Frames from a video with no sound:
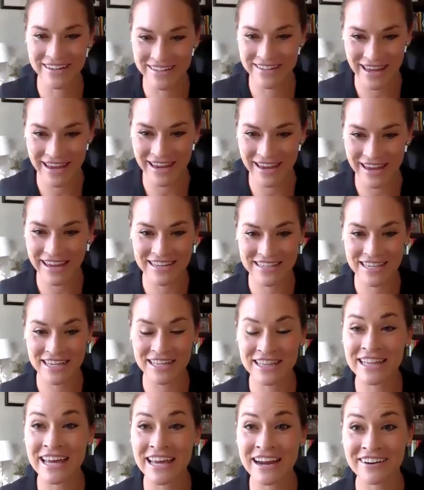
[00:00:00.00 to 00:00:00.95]
like he's
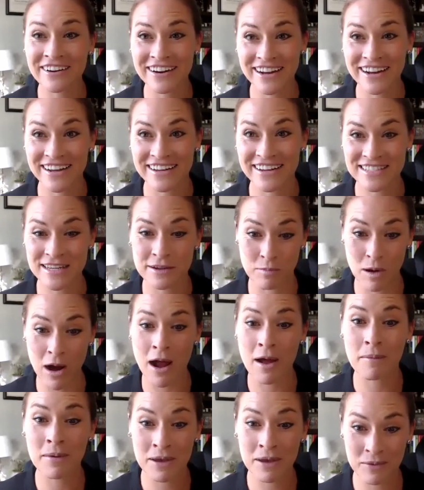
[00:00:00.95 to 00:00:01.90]
hilarious. He
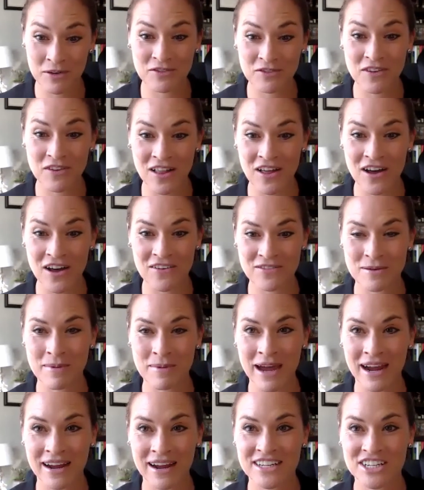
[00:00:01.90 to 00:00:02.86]
probably will fall off the
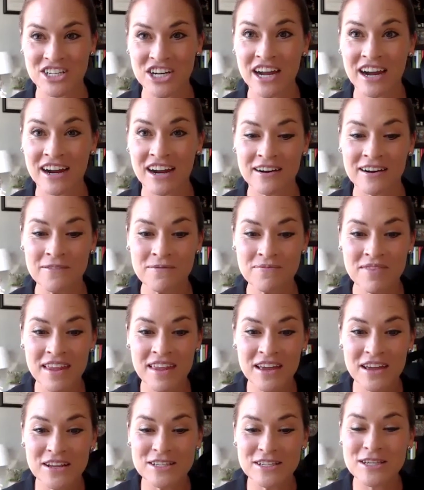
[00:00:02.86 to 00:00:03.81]
back of the chair.
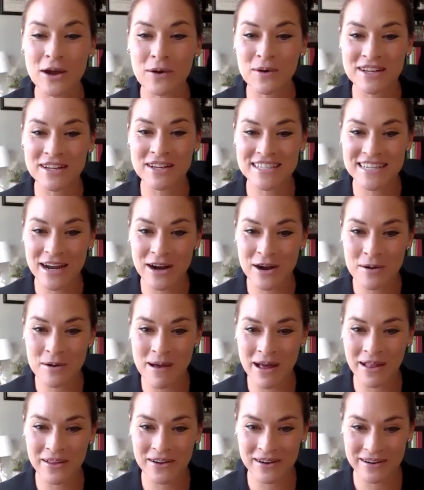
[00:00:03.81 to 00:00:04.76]
So with
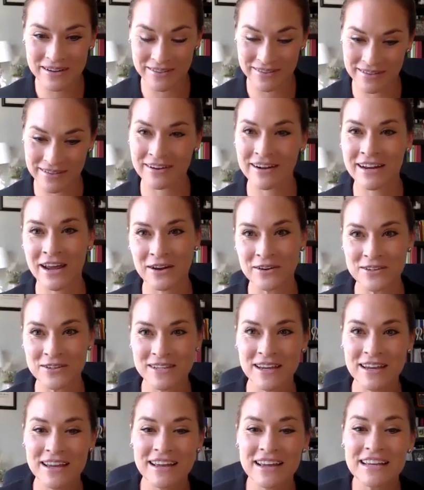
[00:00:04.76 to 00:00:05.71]
cerebellar, there he
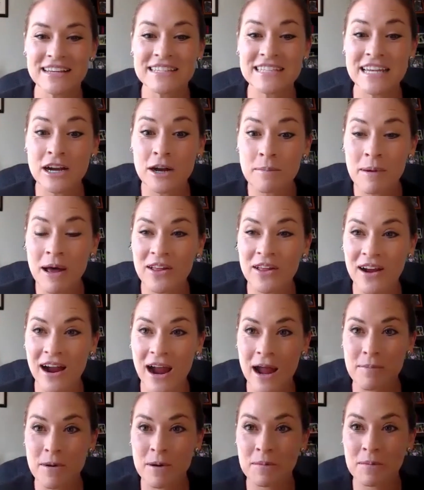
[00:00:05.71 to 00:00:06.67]
goes, cerebellar
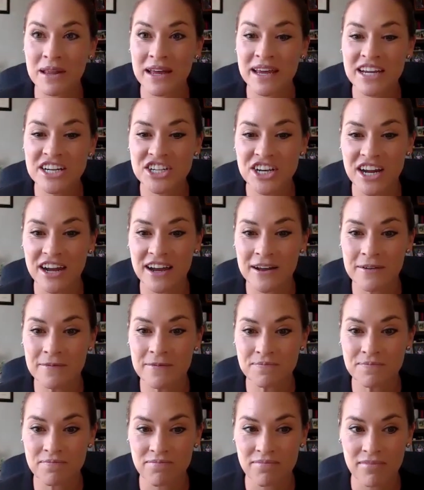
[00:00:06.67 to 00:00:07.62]

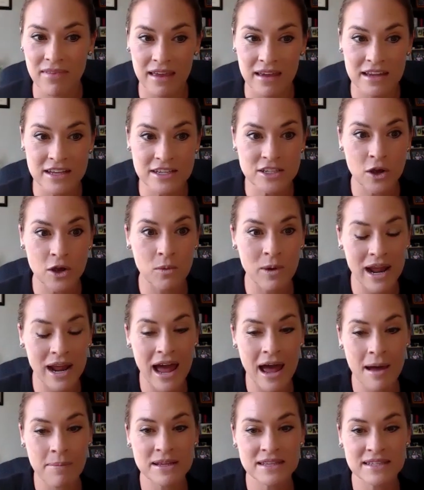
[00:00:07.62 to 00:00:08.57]
hypoplasia. So what
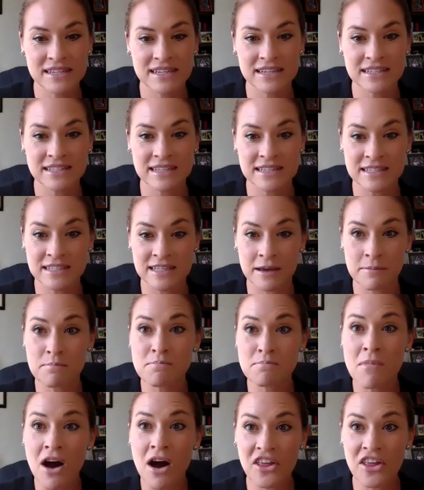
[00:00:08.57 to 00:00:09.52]
happens is the
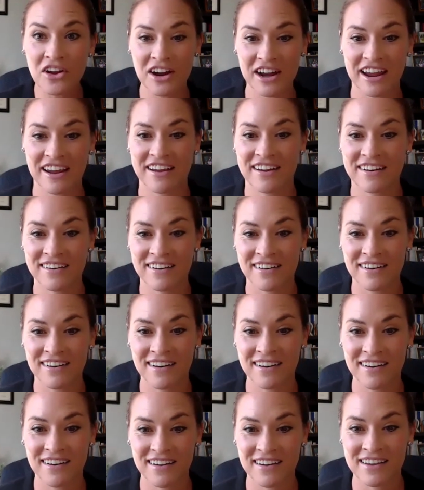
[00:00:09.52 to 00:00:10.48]
mother
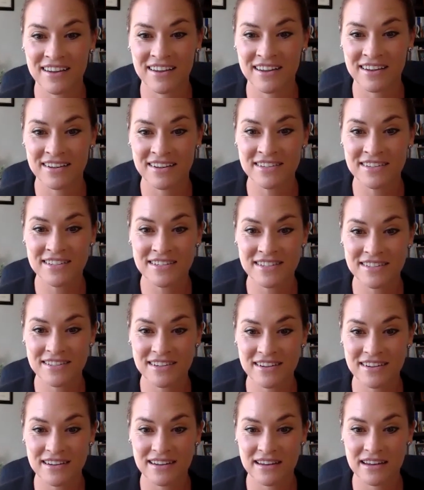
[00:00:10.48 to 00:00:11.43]
kitten is
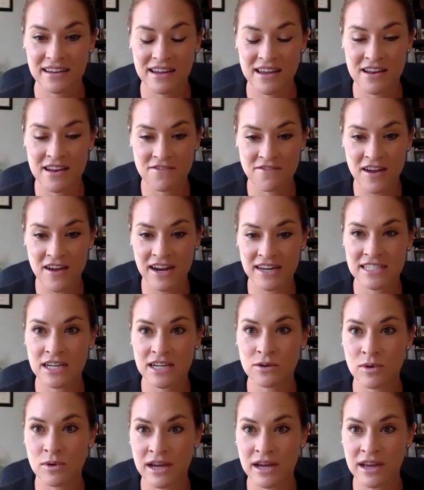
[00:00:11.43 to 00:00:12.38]

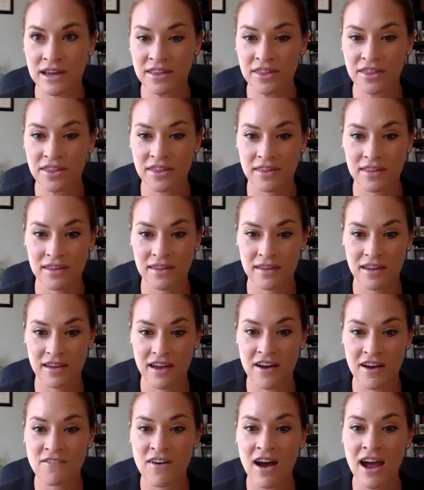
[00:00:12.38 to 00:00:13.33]
infected with
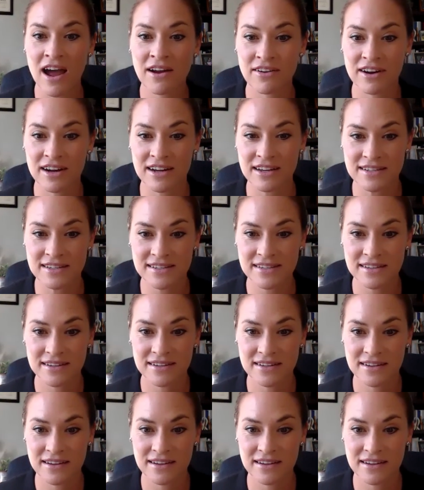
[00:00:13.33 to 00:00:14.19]
a virus,